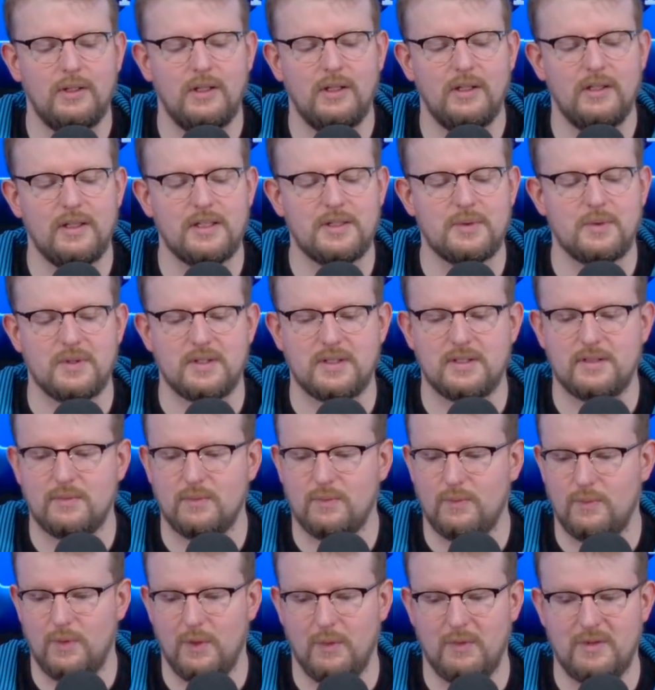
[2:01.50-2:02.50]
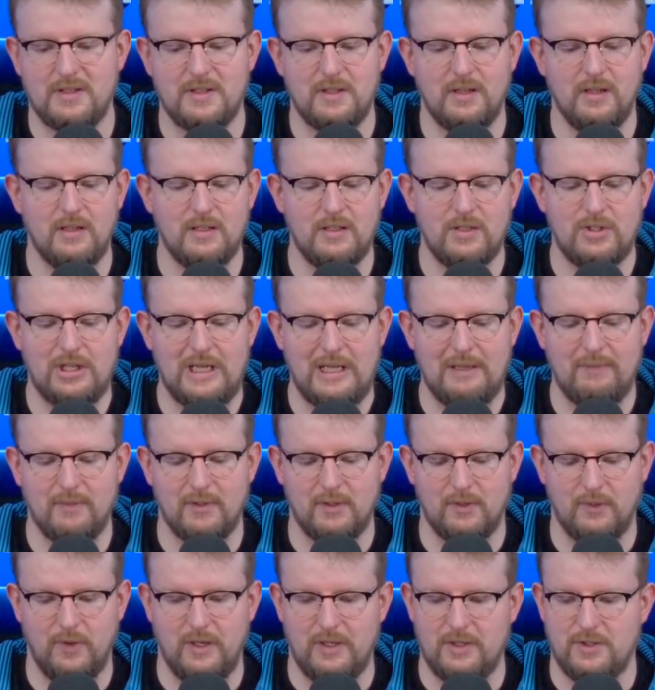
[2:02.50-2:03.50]
This was where we saw
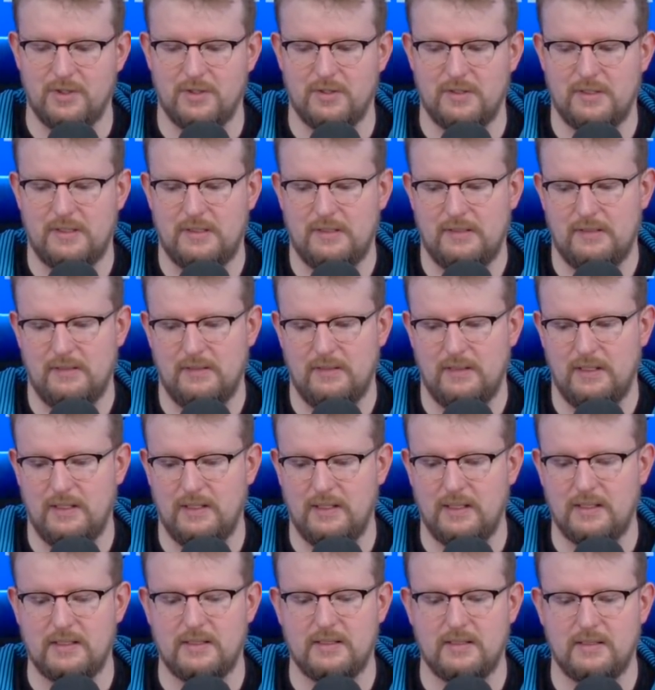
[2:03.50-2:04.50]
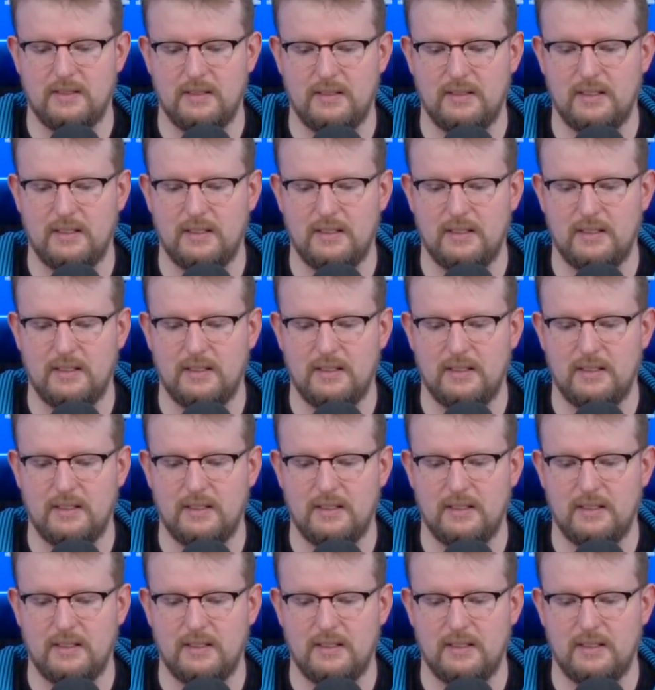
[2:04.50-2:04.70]
enchantment creatures in this